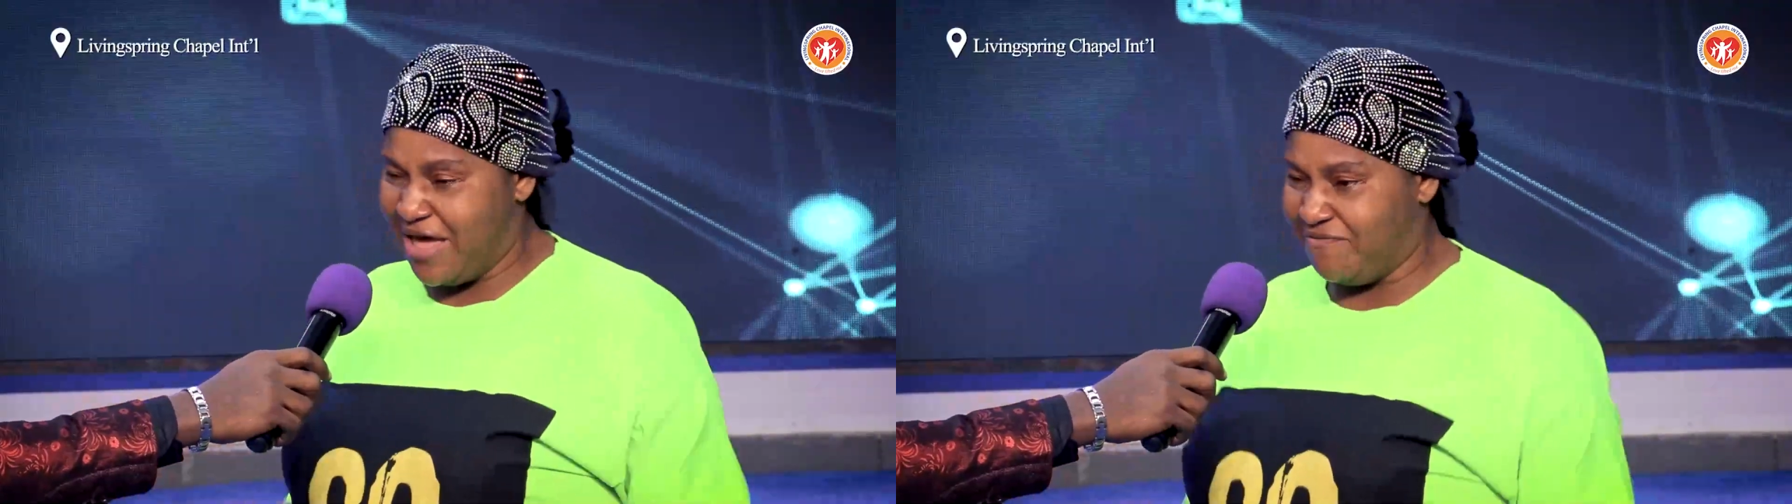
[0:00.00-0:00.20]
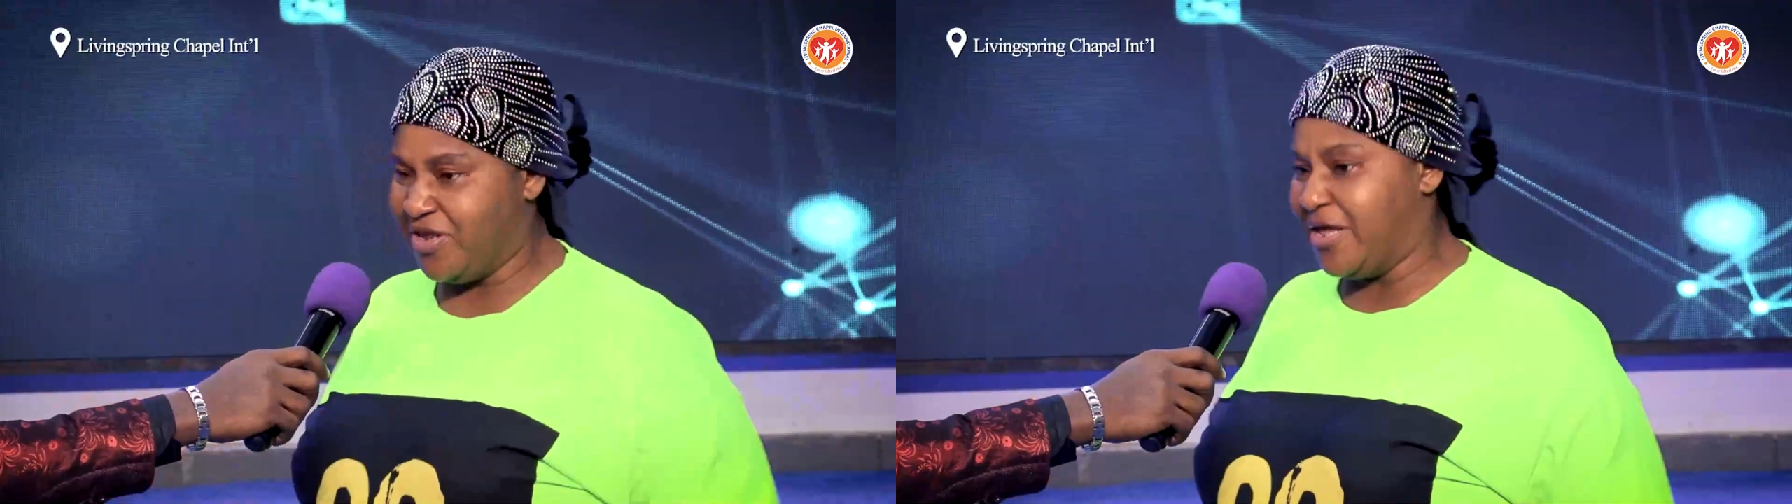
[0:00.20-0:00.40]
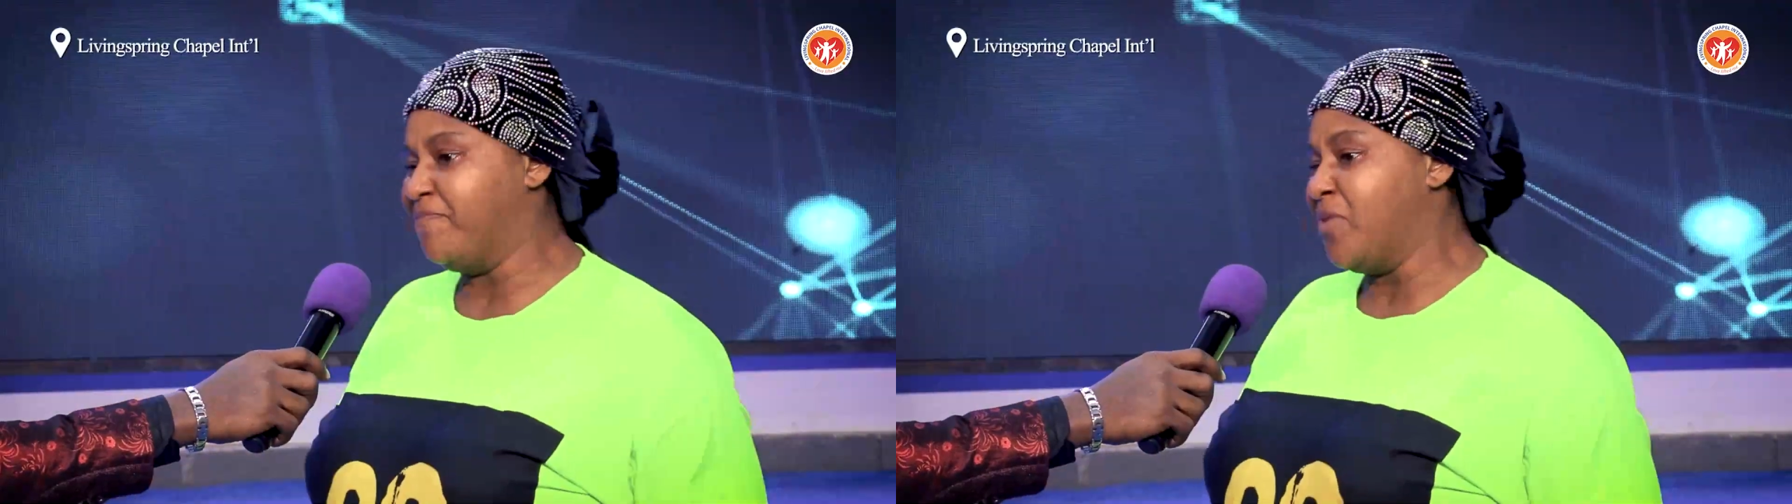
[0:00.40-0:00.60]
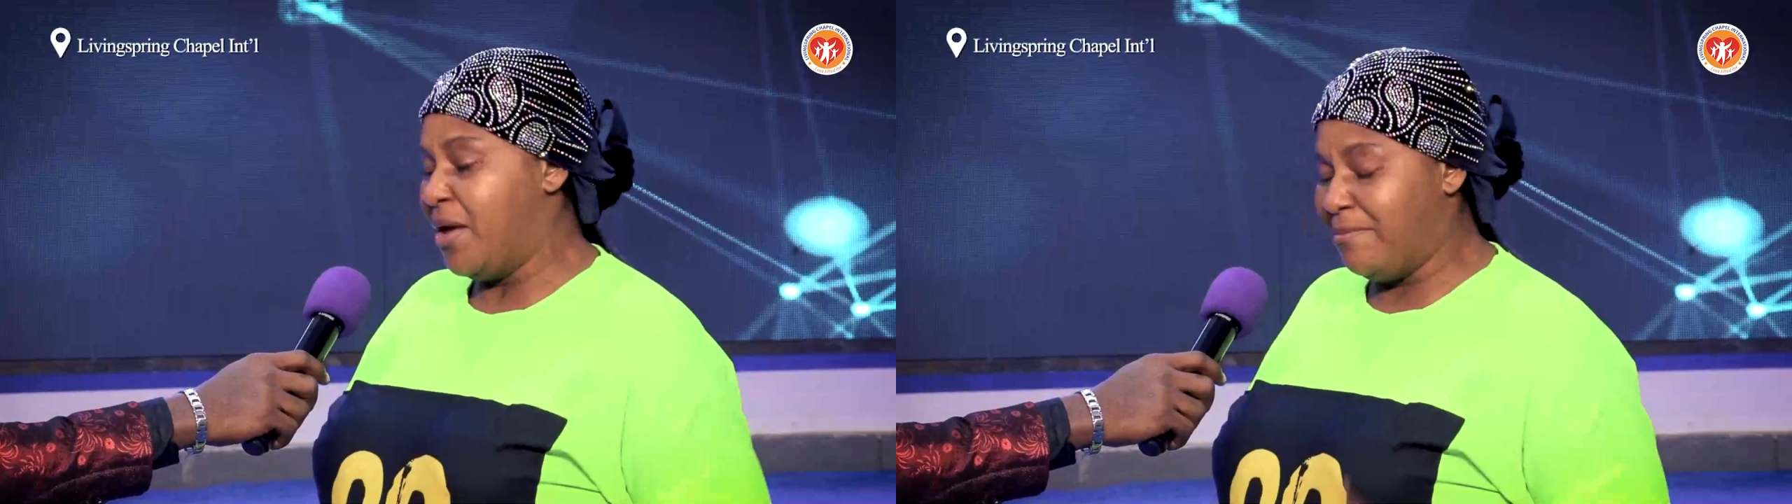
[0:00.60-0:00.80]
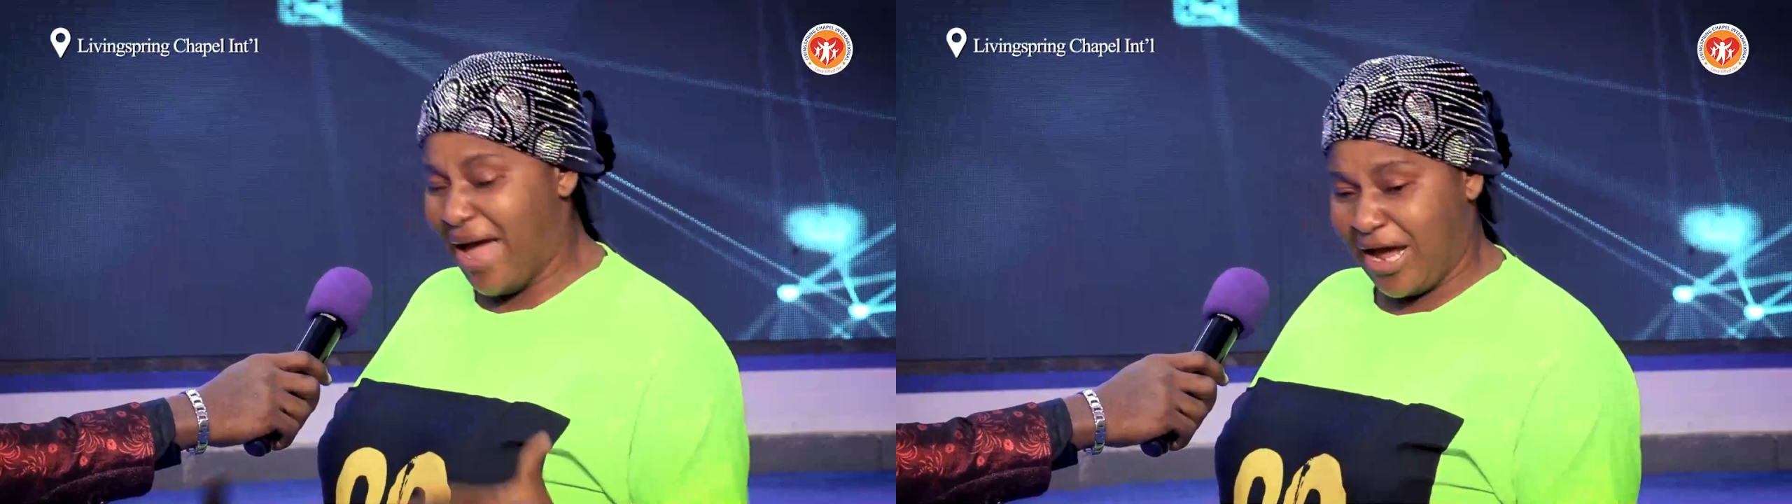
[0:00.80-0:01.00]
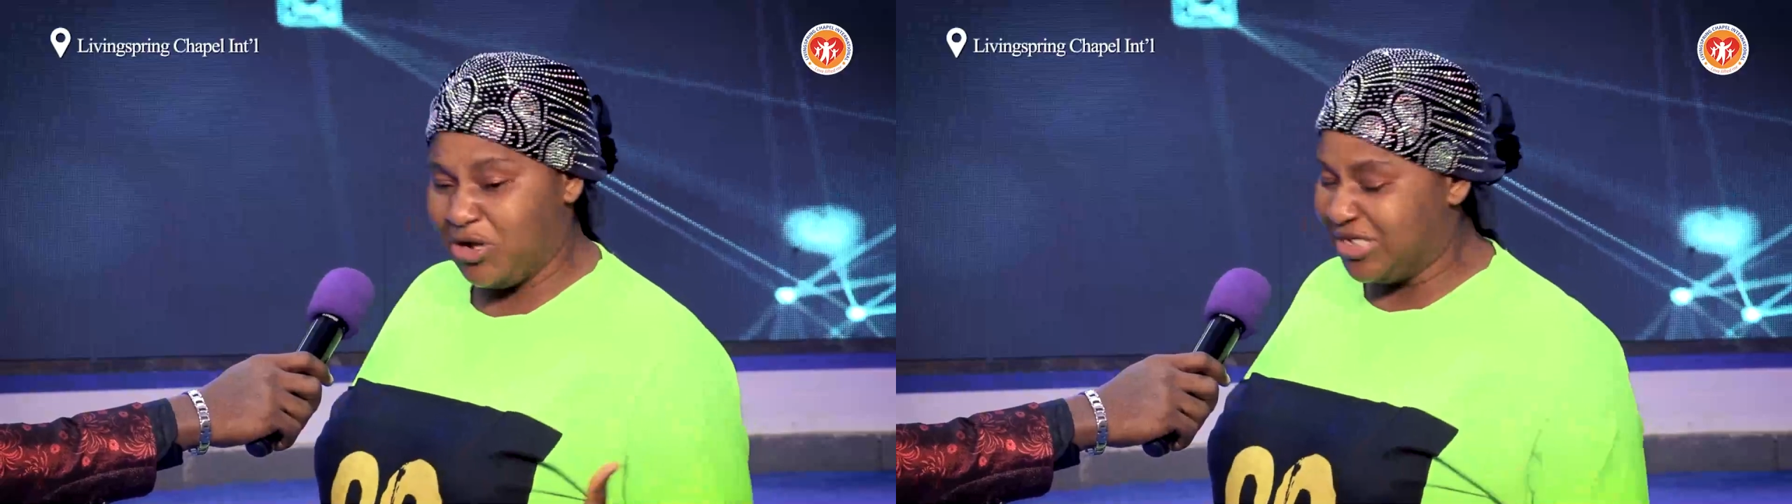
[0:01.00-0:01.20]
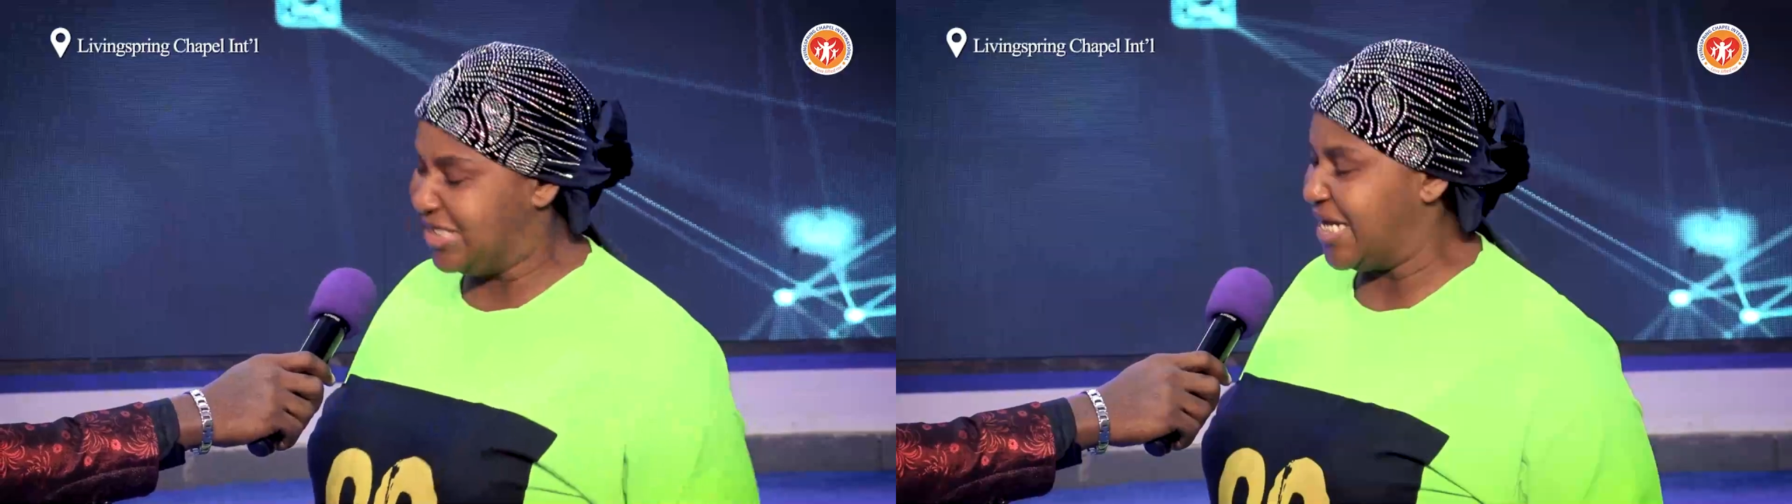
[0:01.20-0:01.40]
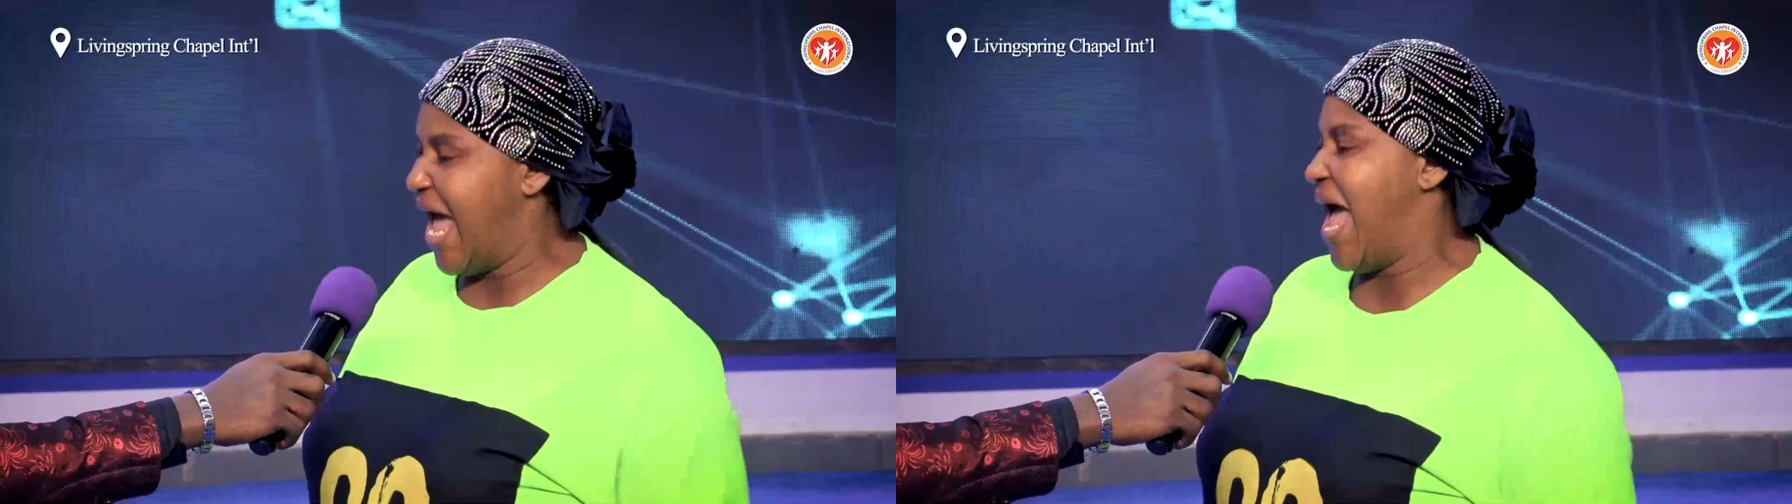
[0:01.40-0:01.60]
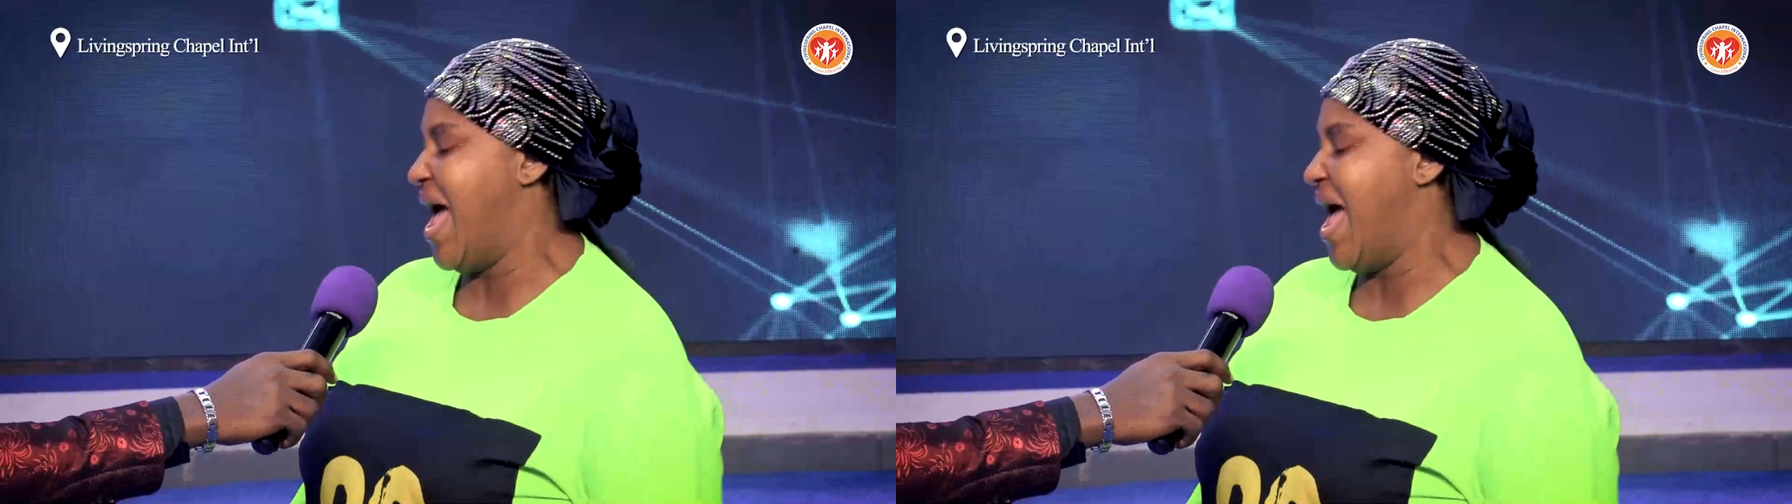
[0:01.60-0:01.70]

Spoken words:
heavily. My cousin said,